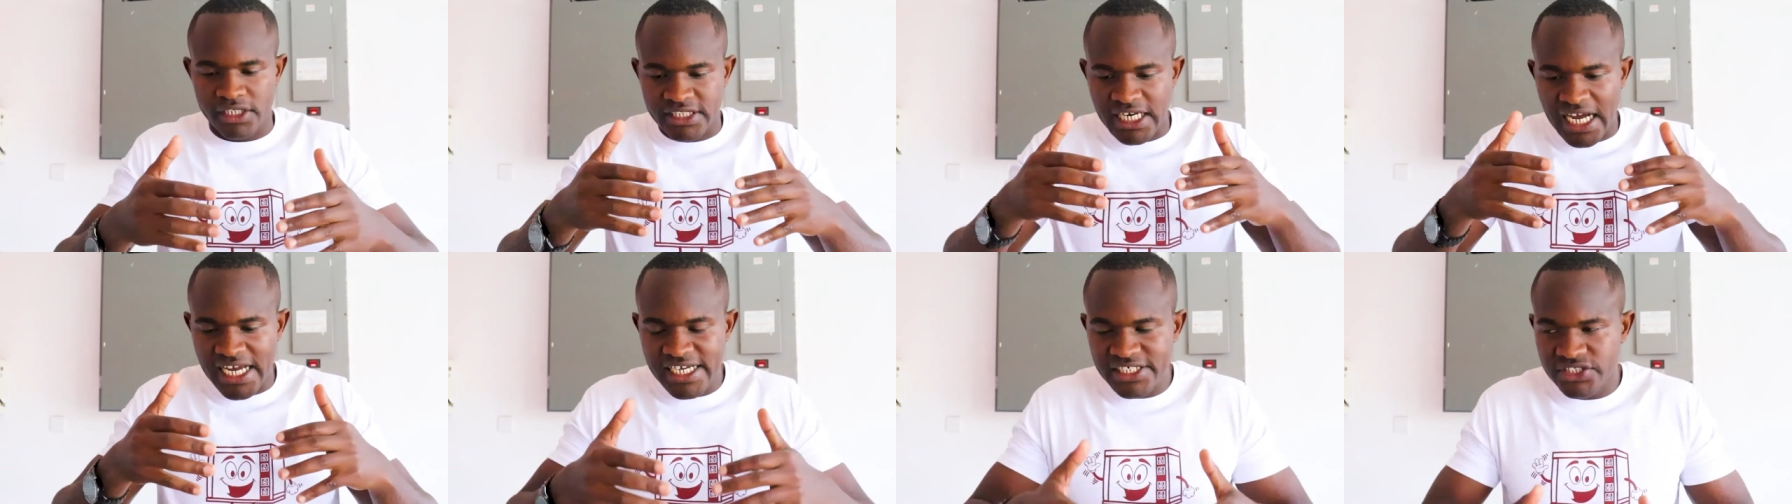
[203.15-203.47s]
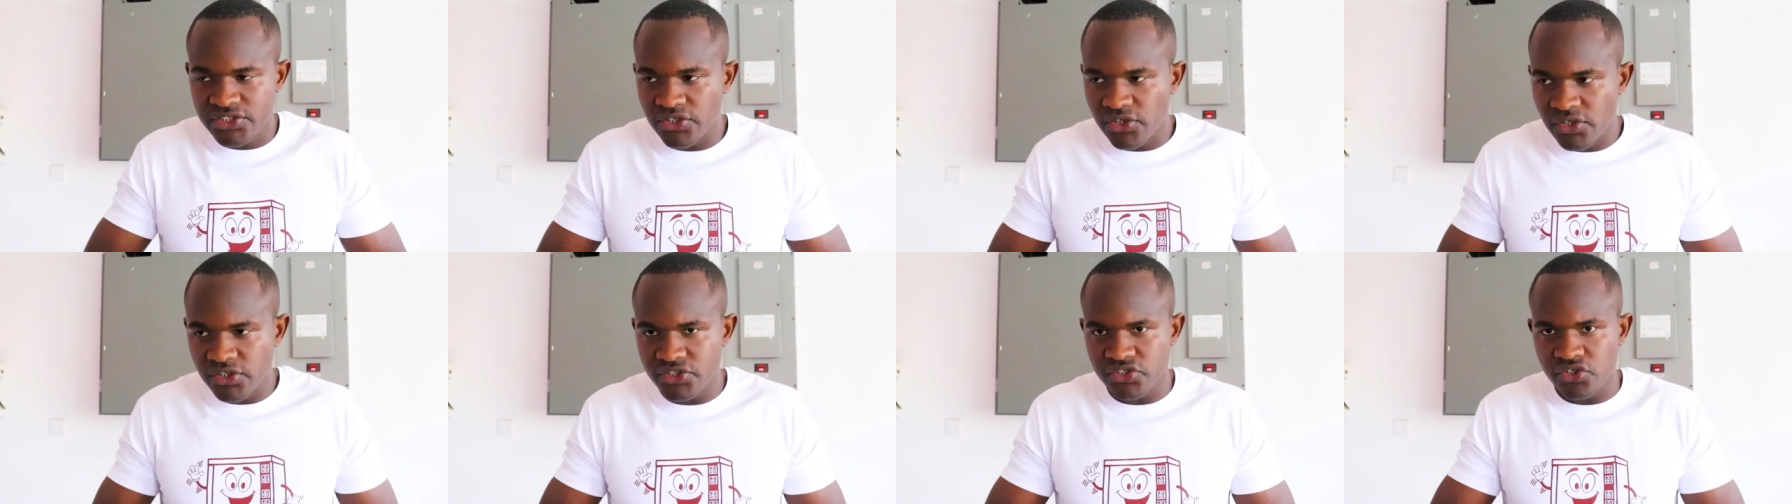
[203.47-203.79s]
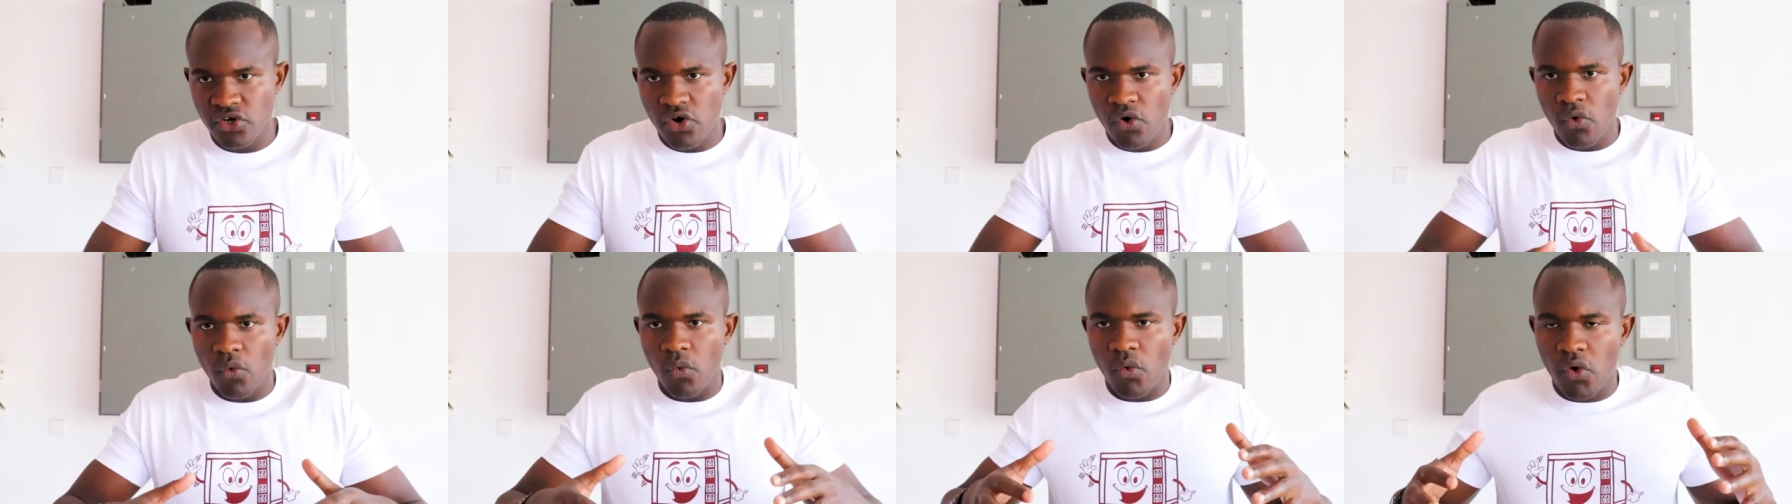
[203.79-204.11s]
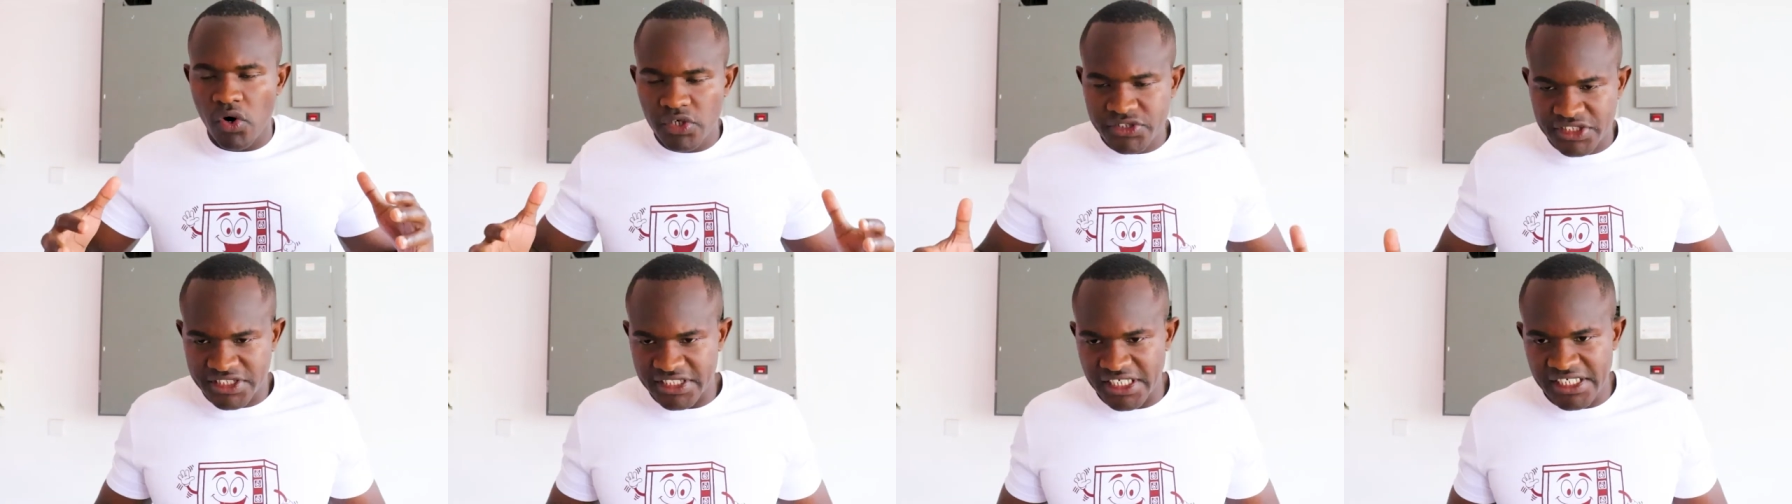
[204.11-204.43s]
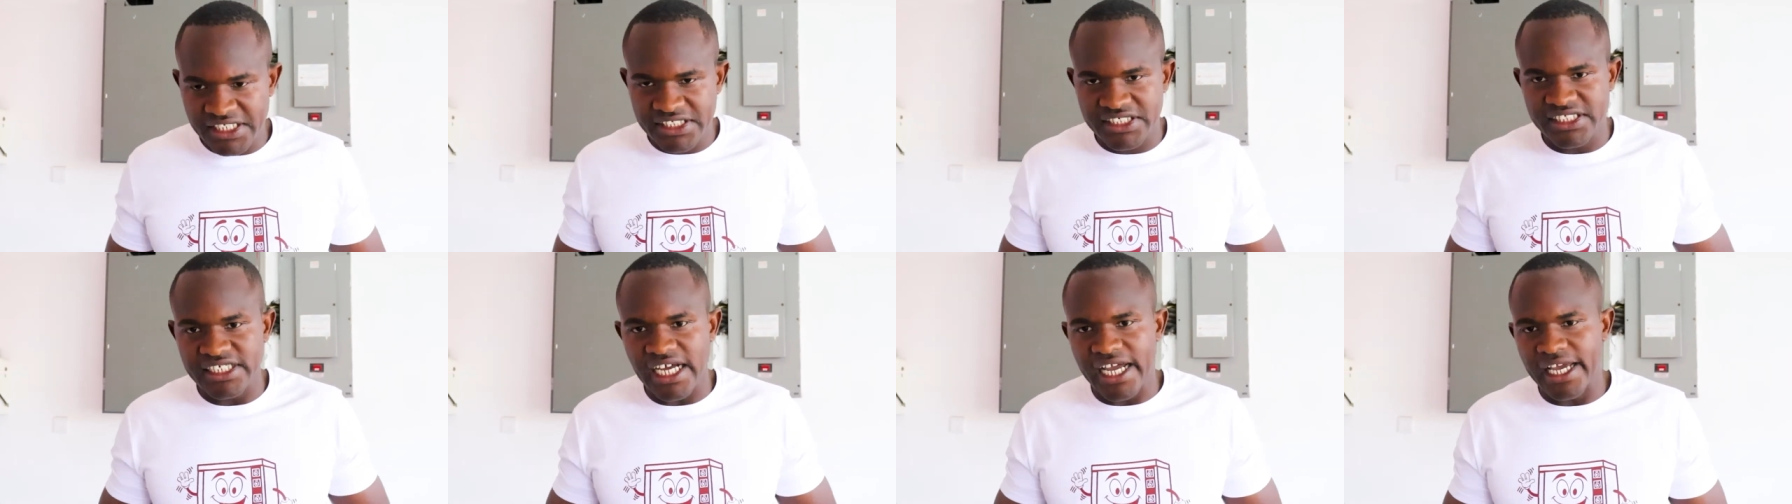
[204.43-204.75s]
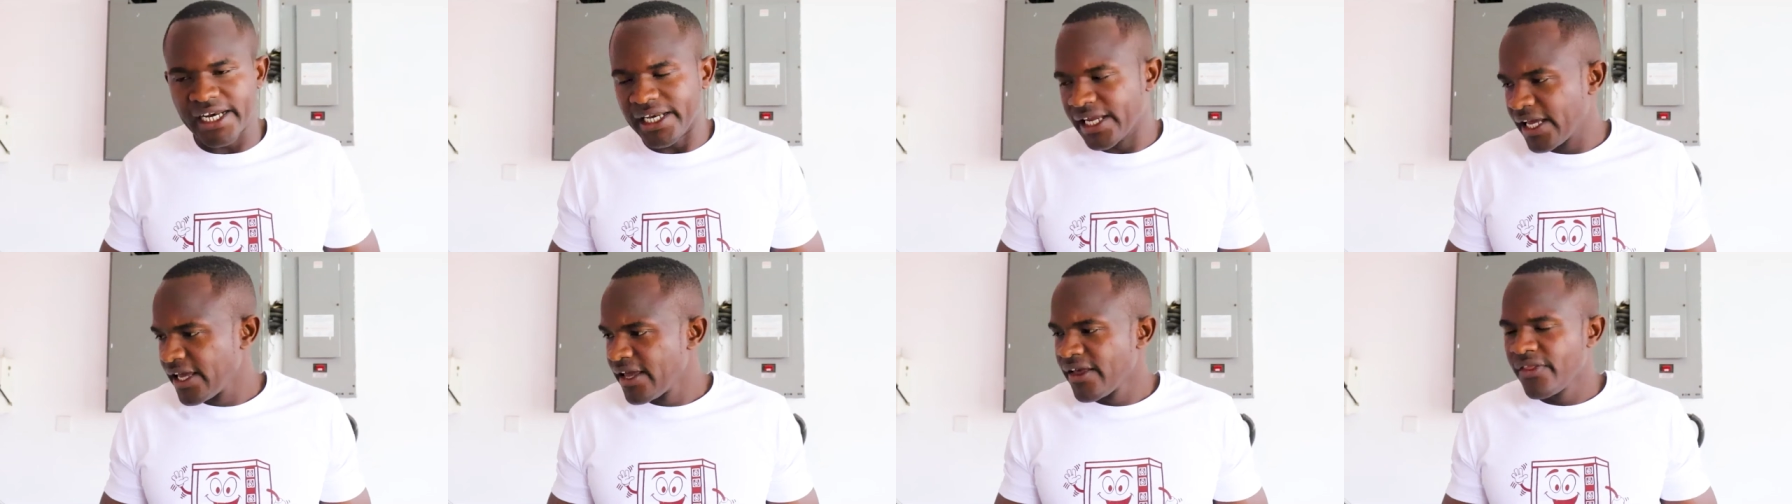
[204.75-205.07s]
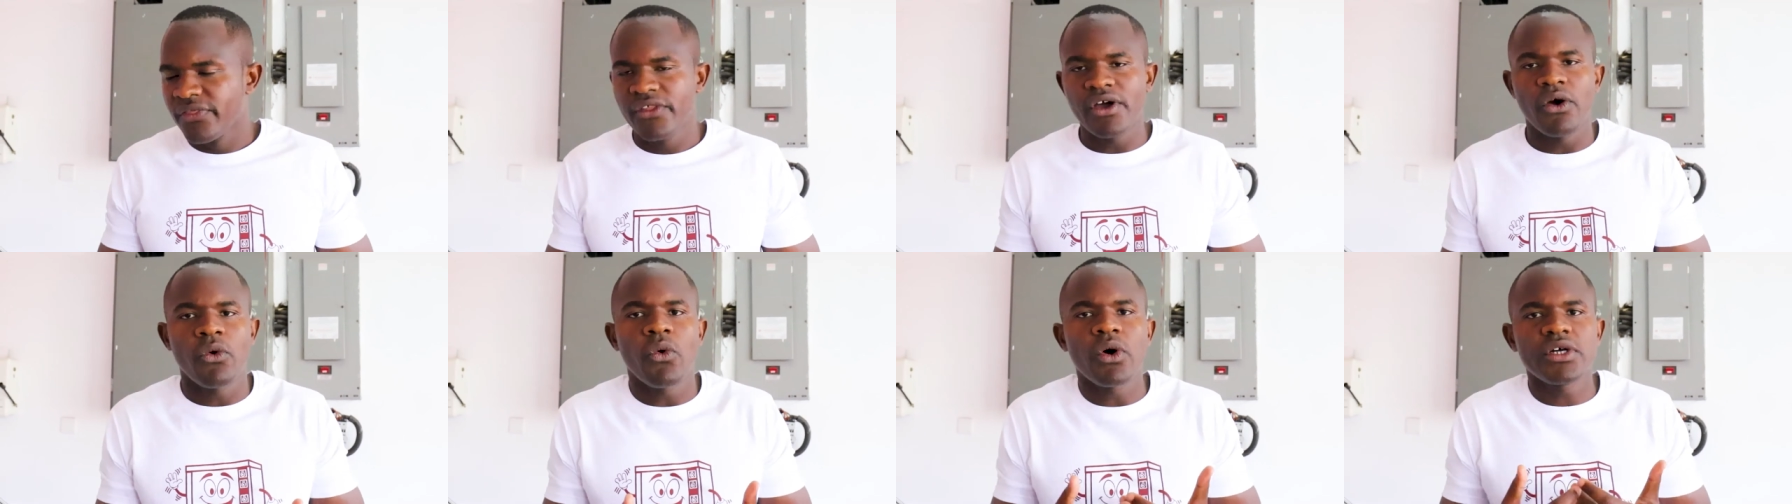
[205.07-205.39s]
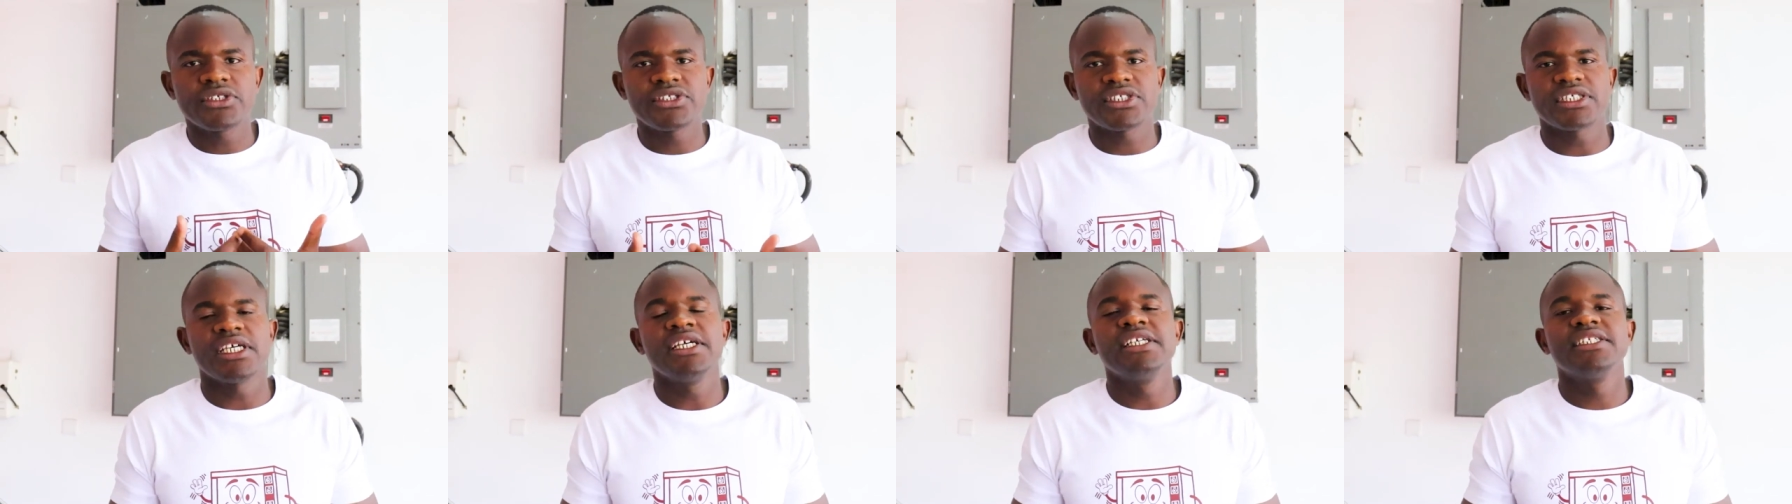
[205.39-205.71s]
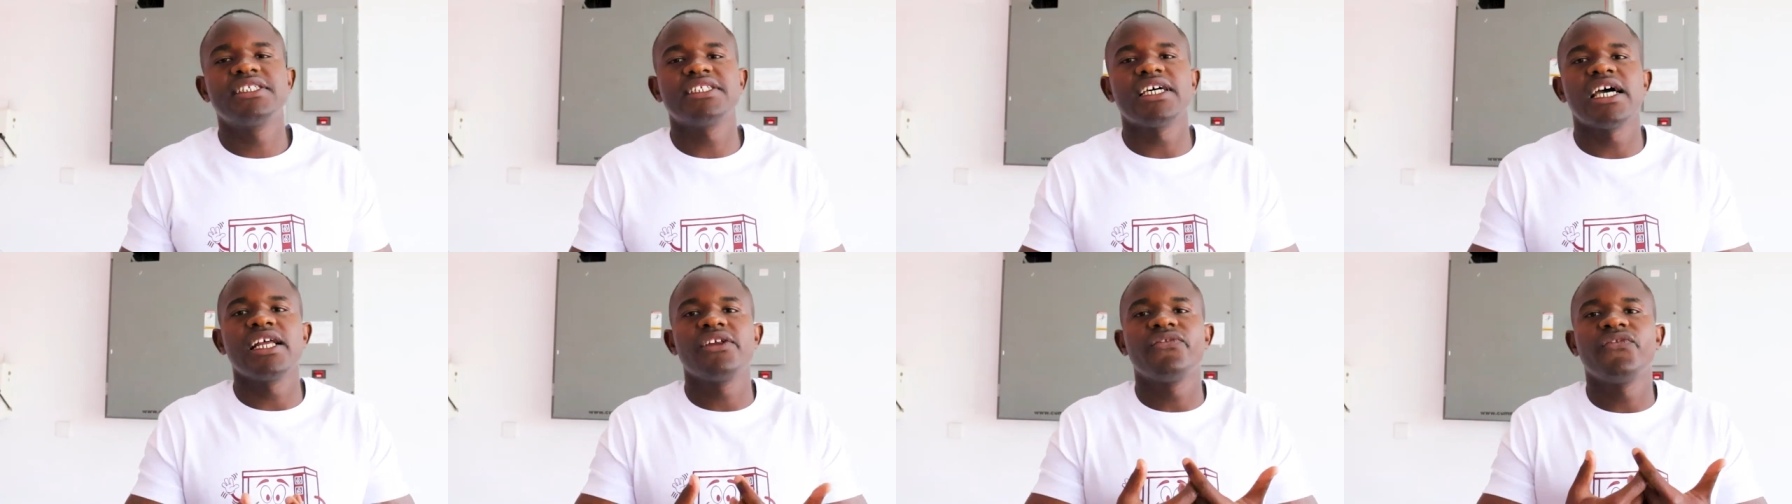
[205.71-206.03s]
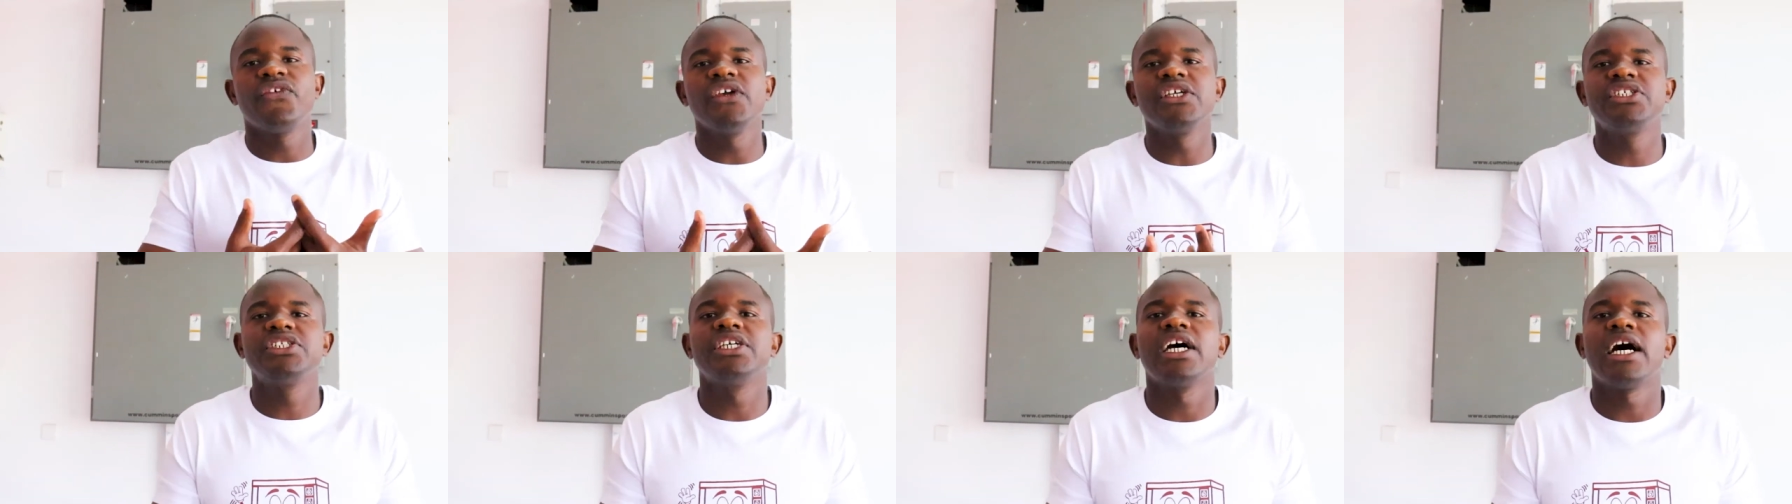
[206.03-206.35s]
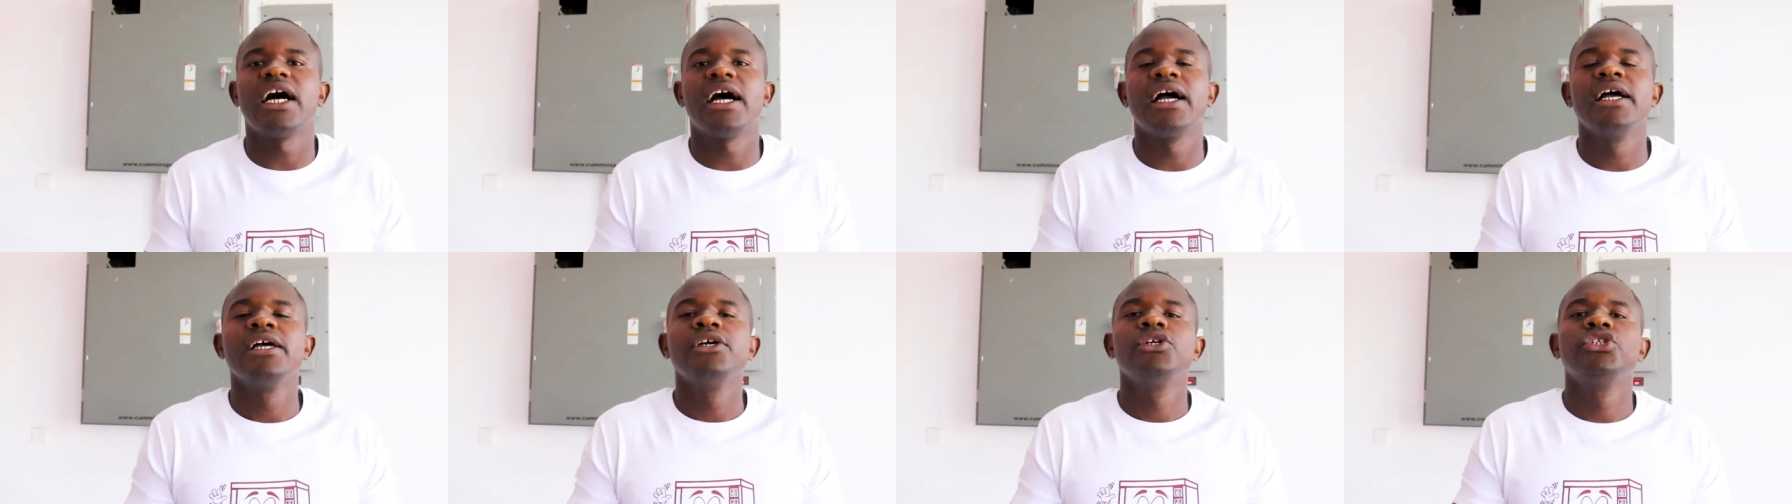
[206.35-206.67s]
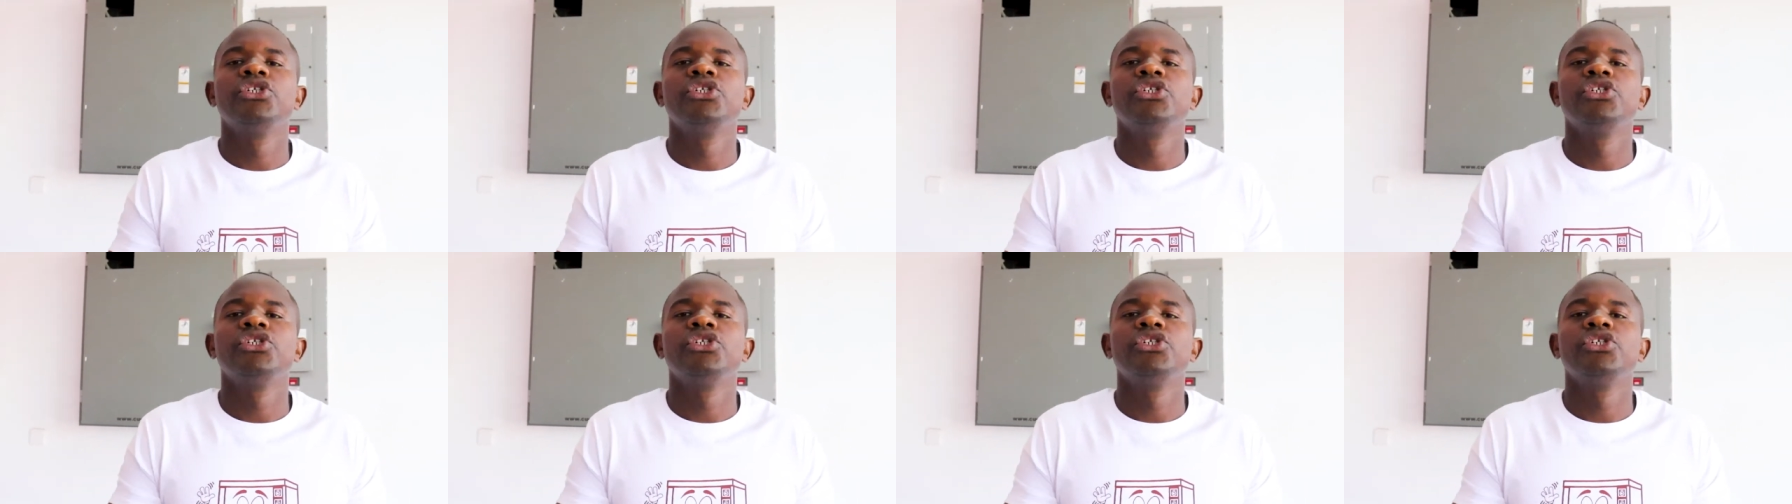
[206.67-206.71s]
titled What's Inside. The What's Inside feature